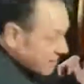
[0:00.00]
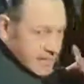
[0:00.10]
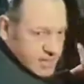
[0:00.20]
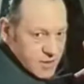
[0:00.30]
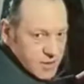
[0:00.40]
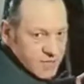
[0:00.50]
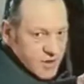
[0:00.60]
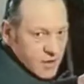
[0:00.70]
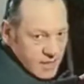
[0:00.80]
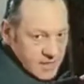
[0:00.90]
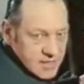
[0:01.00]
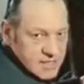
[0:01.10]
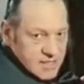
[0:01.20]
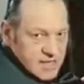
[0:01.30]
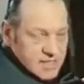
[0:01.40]
This row of
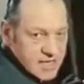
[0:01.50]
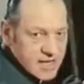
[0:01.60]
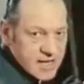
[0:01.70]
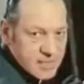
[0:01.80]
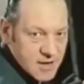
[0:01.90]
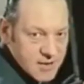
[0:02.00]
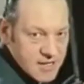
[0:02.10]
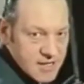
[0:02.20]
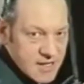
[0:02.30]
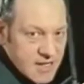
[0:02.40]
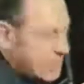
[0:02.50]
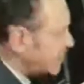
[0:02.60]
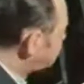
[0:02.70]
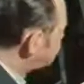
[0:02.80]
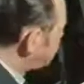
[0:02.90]
coils is a linear motor
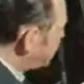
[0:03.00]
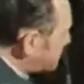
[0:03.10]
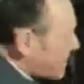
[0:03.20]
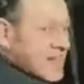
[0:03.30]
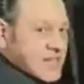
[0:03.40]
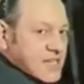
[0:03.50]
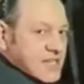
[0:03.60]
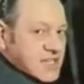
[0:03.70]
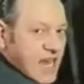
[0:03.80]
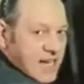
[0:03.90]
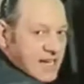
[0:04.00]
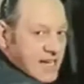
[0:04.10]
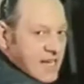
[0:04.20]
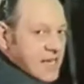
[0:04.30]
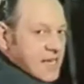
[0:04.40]
which has been bent
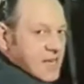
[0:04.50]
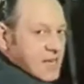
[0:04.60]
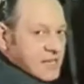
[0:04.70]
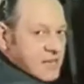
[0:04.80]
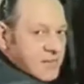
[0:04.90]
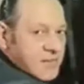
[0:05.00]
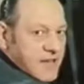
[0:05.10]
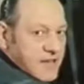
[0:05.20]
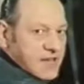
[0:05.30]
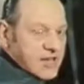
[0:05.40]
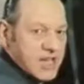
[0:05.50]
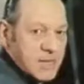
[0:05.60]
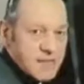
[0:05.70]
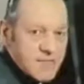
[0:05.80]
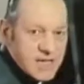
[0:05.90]
slightly to fit the
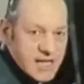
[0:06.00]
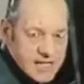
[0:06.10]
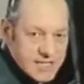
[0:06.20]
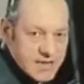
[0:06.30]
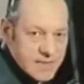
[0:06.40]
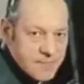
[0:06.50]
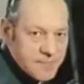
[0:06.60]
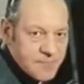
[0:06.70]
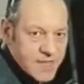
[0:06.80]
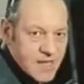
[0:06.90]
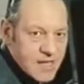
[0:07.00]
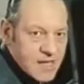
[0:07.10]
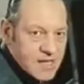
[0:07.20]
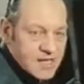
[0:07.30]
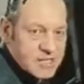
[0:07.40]
shape of the disc.
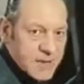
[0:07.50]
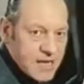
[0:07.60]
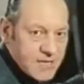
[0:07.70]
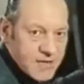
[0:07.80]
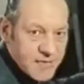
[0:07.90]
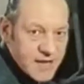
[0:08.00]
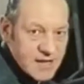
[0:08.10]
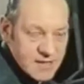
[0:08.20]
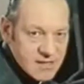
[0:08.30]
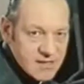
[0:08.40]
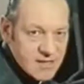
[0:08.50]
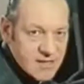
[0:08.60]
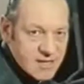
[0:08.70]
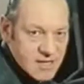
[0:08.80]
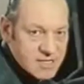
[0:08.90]
The speed of the field
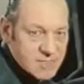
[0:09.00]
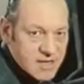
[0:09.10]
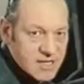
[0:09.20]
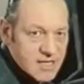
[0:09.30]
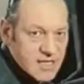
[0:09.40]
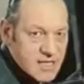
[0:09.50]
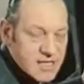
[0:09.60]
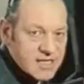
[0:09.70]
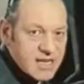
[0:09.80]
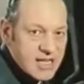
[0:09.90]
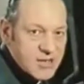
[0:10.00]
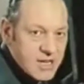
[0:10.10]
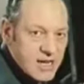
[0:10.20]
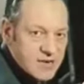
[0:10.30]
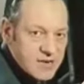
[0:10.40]
on this motor is nearly
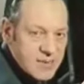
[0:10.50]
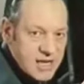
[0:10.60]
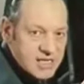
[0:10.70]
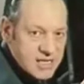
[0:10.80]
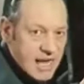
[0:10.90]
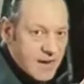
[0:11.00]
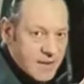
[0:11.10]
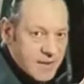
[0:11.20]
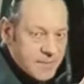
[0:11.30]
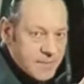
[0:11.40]
300 miles an hour.